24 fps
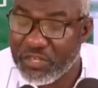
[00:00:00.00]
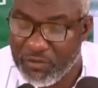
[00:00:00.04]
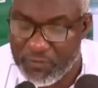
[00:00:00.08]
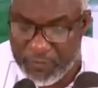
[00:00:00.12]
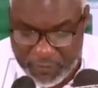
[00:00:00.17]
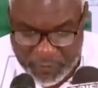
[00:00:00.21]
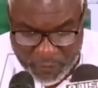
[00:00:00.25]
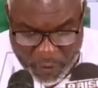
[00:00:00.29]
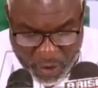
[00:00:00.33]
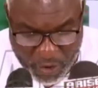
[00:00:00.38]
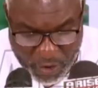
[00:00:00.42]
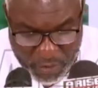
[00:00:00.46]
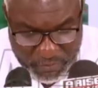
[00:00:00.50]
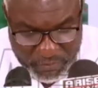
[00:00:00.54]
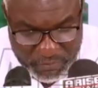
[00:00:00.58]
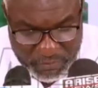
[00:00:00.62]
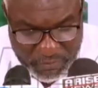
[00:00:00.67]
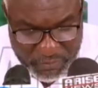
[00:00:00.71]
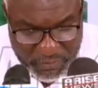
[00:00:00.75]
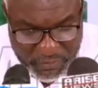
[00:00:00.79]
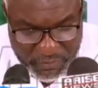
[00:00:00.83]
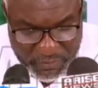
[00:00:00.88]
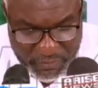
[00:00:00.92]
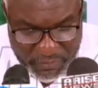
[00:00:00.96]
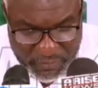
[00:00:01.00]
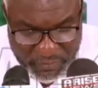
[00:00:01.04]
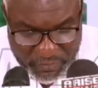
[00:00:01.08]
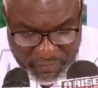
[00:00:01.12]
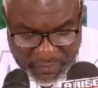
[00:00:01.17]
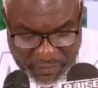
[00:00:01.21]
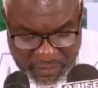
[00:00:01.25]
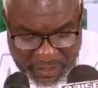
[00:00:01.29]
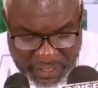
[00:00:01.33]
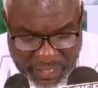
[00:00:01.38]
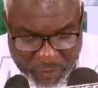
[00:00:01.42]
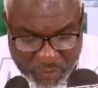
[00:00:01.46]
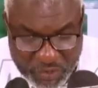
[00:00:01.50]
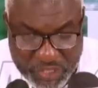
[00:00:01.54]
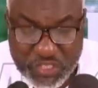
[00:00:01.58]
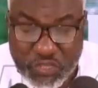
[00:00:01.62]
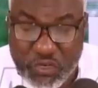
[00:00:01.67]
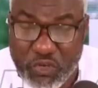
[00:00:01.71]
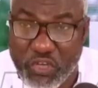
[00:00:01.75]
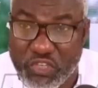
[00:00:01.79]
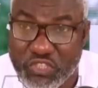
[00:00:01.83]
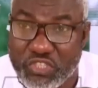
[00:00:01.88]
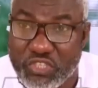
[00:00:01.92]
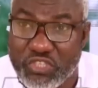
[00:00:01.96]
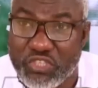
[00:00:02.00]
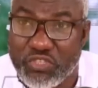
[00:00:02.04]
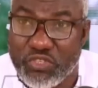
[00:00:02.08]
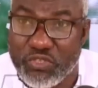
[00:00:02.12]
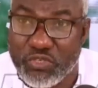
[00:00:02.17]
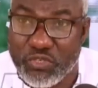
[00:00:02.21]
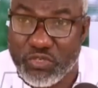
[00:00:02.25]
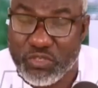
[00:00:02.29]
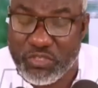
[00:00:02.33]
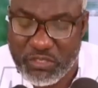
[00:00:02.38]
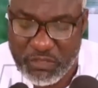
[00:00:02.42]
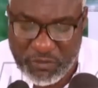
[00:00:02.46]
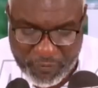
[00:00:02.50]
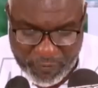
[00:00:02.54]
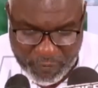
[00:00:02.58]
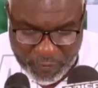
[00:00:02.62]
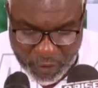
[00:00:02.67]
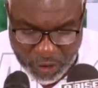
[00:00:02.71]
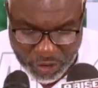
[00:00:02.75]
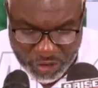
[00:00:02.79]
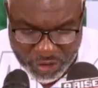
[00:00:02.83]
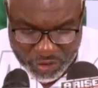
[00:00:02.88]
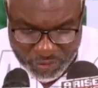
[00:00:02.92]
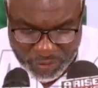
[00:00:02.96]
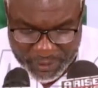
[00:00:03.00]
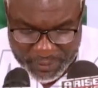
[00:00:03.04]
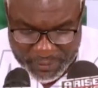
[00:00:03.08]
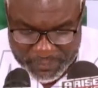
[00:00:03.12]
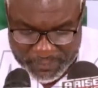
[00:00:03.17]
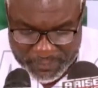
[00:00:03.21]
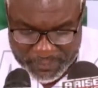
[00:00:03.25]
form, which constitute forgery.